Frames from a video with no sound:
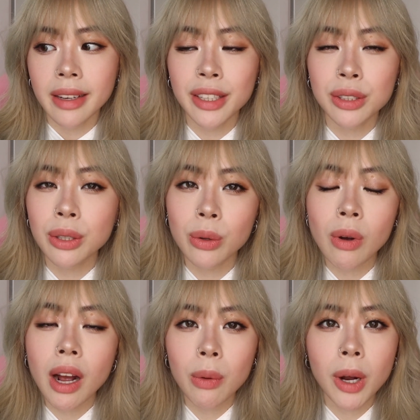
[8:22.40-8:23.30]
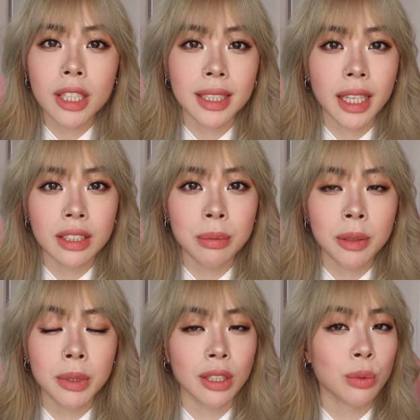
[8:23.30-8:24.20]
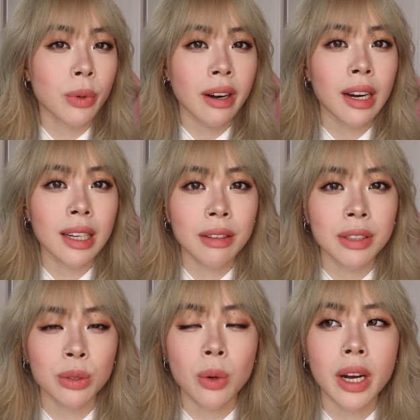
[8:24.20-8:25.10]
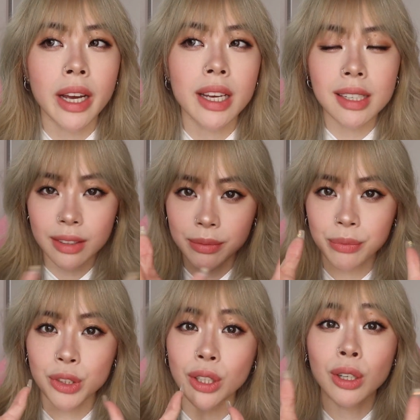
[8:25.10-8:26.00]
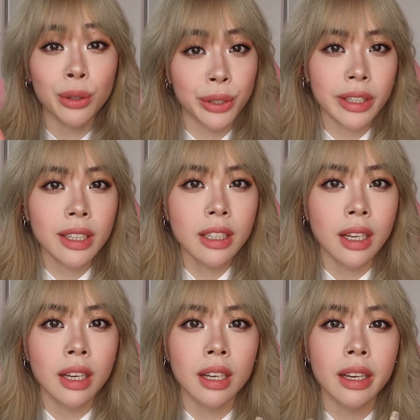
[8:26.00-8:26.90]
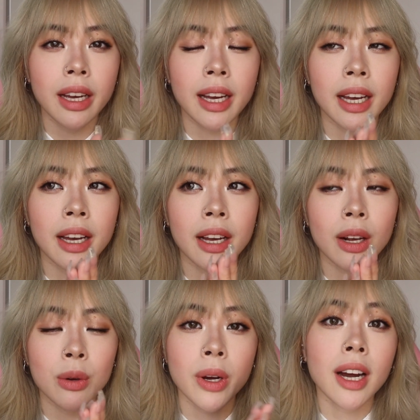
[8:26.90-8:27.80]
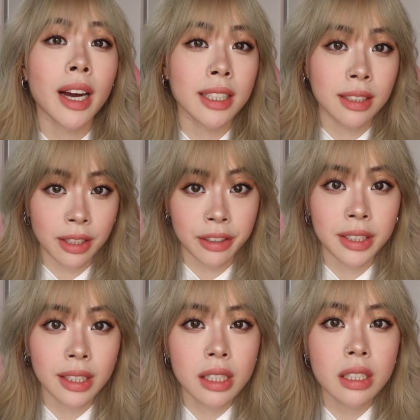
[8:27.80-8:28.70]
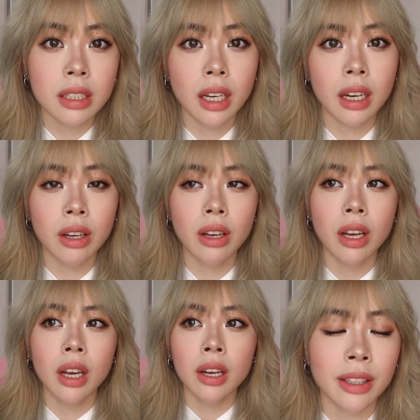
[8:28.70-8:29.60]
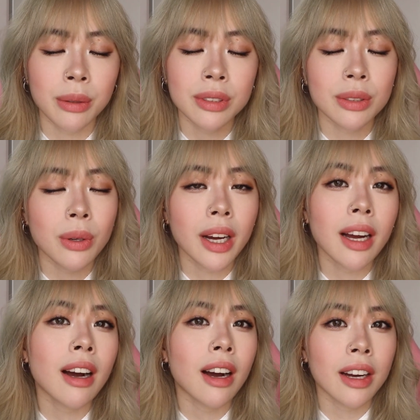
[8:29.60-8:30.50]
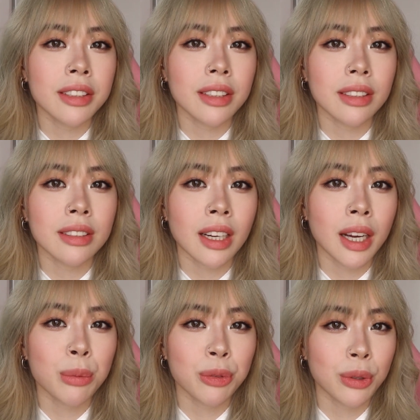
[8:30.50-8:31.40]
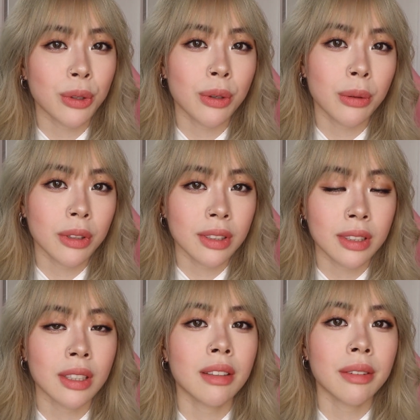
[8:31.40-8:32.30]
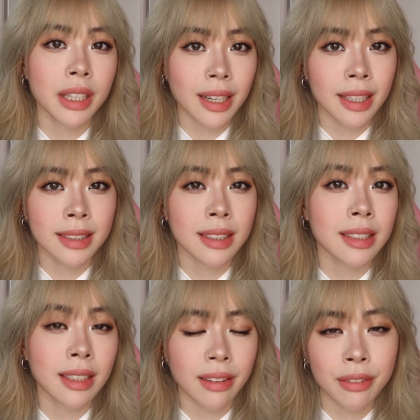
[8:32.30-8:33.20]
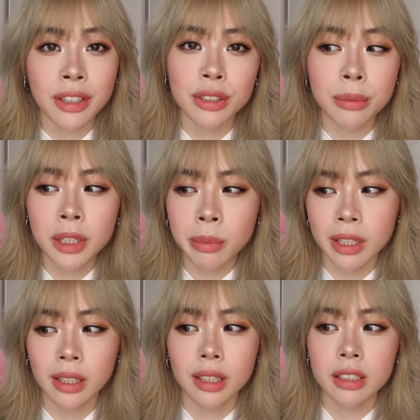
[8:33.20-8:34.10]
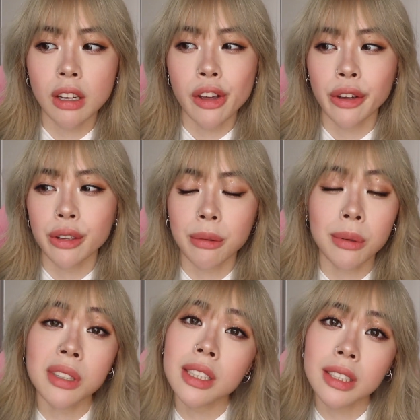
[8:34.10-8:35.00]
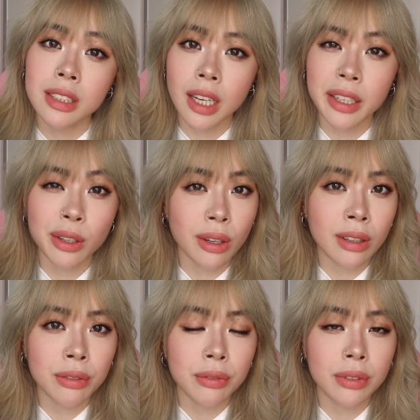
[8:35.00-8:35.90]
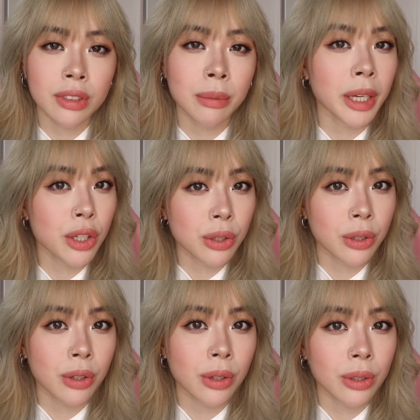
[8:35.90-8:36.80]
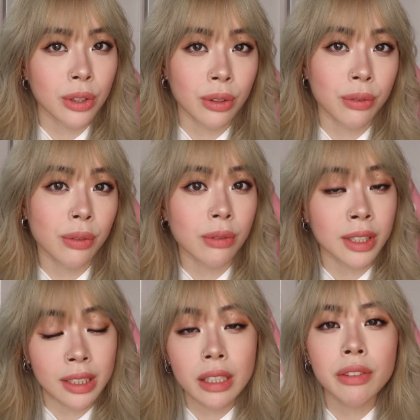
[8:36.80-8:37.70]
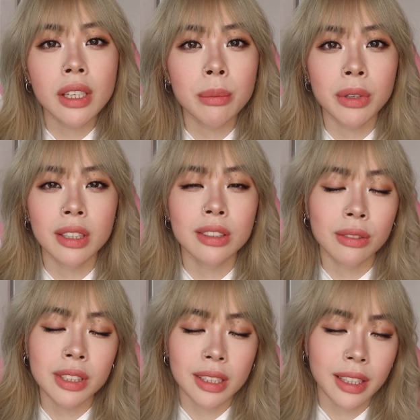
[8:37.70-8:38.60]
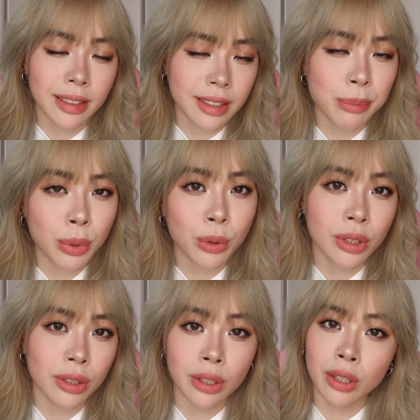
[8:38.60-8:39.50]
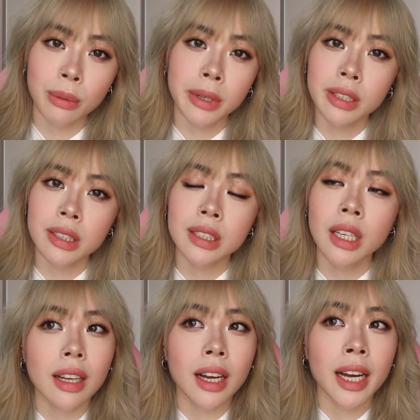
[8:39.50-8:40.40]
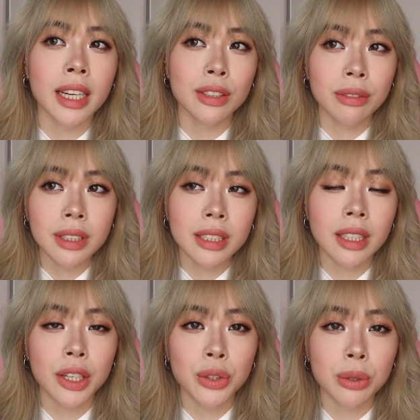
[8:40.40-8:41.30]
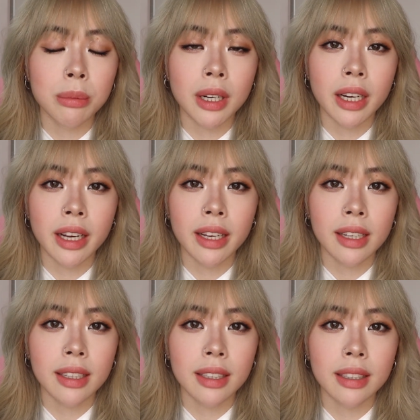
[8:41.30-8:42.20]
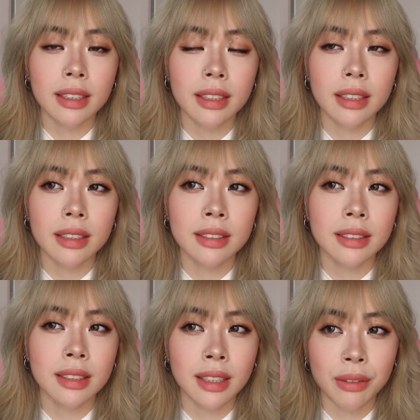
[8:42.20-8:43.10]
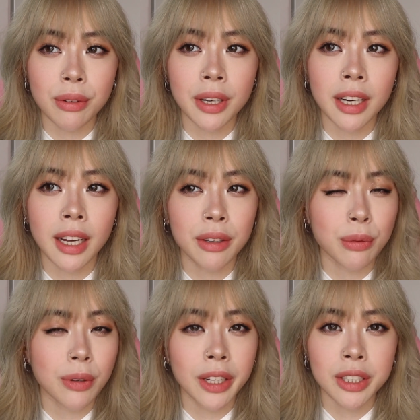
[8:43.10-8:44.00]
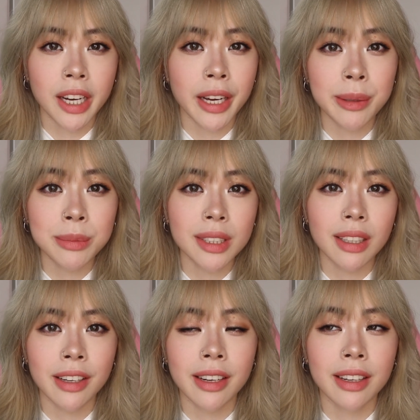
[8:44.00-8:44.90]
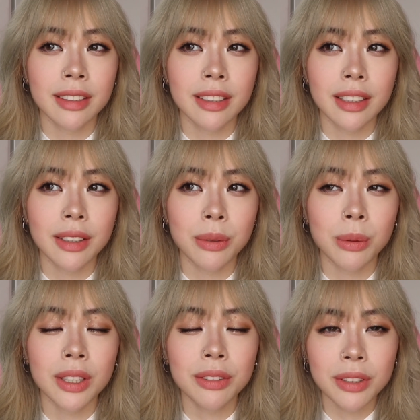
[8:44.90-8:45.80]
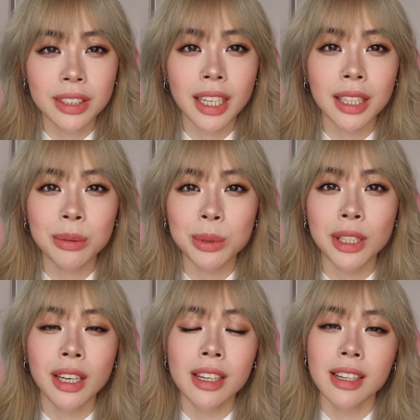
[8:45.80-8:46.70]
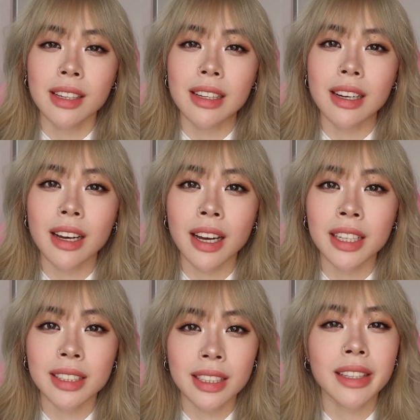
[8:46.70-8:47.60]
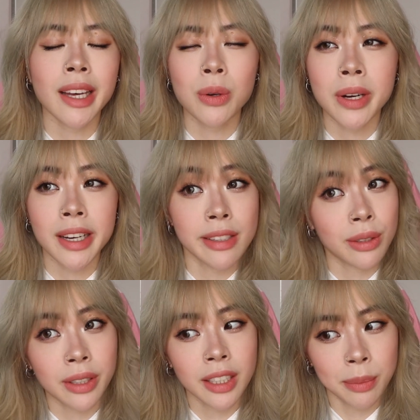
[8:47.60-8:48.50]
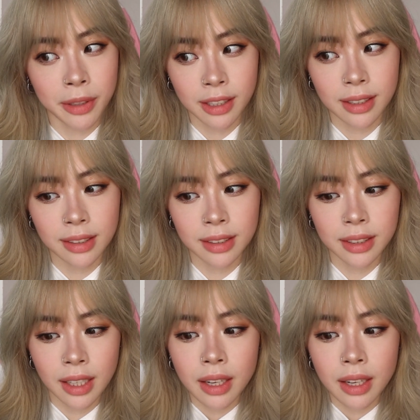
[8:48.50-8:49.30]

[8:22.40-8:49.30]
it took quite a while to get to me because where I live is quite secluded, quite high security, so there was quite a hard time for the delivery guys to deliver it to me, because you will need to sign it off to make sure you've received it, because obviously it's important documents. I had to reschedule my delivery like 3 times, and one of the times I did get quite annoyed because